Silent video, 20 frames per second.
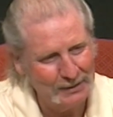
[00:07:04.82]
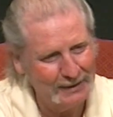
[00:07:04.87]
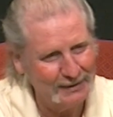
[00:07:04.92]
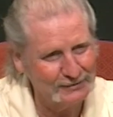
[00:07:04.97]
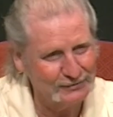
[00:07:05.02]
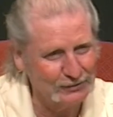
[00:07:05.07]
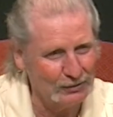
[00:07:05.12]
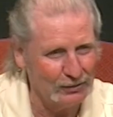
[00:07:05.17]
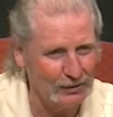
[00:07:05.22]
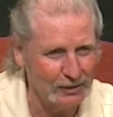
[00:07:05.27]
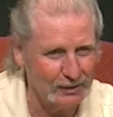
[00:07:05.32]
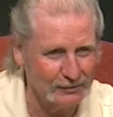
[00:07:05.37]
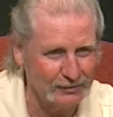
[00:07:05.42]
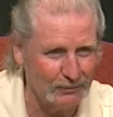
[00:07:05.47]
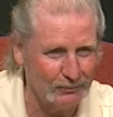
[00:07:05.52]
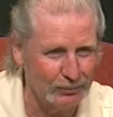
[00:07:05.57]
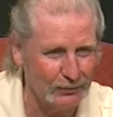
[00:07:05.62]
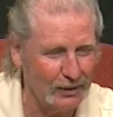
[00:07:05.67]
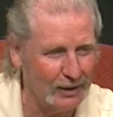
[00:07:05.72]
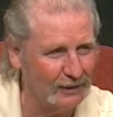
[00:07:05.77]
last call at the
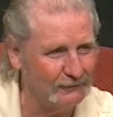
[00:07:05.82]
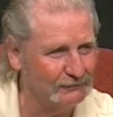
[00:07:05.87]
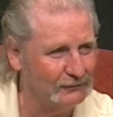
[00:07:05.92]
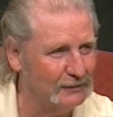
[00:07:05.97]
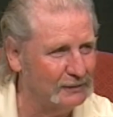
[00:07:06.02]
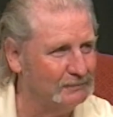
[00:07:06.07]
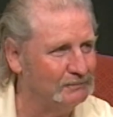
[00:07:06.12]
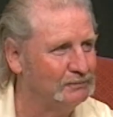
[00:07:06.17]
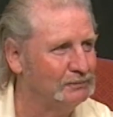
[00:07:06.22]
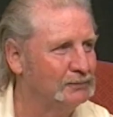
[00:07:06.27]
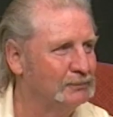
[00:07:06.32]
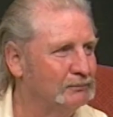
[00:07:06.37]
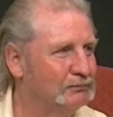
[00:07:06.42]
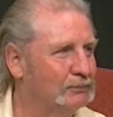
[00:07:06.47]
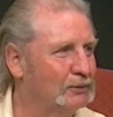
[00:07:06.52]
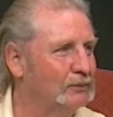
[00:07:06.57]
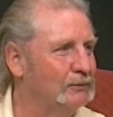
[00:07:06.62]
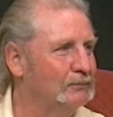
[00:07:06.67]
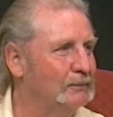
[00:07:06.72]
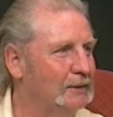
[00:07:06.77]
Bradford.
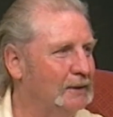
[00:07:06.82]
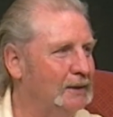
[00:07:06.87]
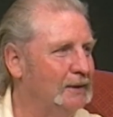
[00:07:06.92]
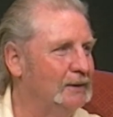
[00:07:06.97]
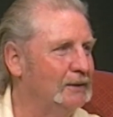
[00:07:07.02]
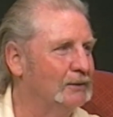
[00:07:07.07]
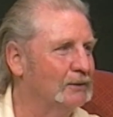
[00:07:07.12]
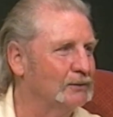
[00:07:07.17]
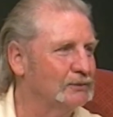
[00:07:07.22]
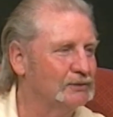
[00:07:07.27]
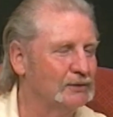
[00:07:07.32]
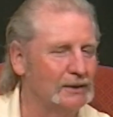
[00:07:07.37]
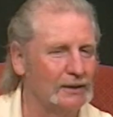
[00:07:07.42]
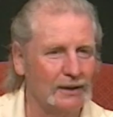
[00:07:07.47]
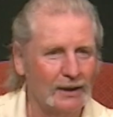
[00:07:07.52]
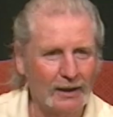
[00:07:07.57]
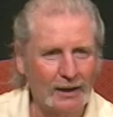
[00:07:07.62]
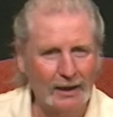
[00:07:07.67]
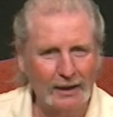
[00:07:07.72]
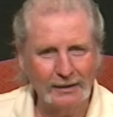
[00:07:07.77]
Boom, he goes in.
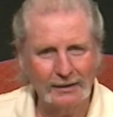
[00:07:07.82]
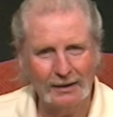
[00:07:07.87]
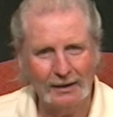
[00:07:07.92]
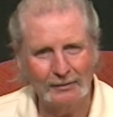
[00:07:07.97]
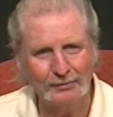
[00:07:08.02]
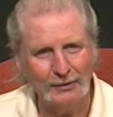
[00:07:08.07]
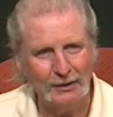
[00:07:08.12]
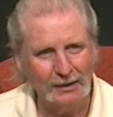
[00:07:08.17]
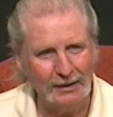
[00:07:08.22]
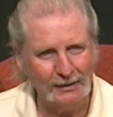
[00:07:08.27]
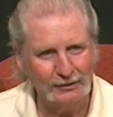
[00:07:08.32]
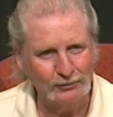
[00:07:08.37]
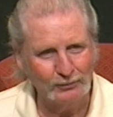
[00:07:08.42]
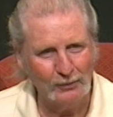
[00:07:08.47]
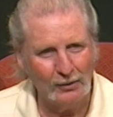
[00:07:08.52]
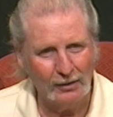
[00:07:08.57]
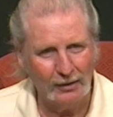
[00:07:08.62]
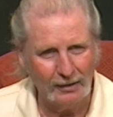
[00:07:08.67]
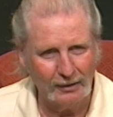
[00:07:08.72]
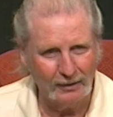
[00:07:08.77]
I come the next
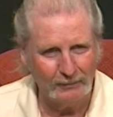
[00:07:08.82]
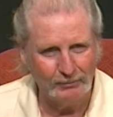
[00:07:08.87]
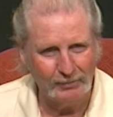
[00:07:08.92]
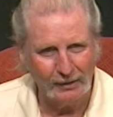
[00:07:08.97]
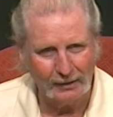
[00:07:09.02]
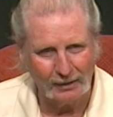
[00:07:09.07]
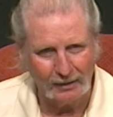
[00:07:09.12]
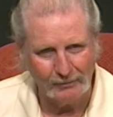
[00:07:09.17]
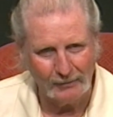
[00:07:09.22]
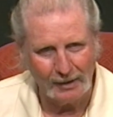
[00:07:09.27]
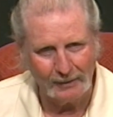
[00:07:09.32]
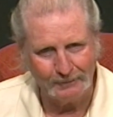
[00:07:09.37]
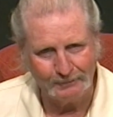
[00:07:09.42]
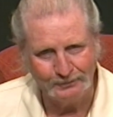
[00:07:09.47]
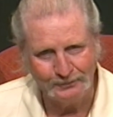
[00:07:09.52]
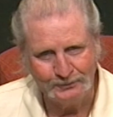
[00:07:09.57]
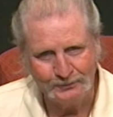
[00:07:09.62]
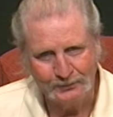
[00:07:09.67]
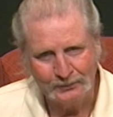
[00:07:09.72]
morning to pick him up.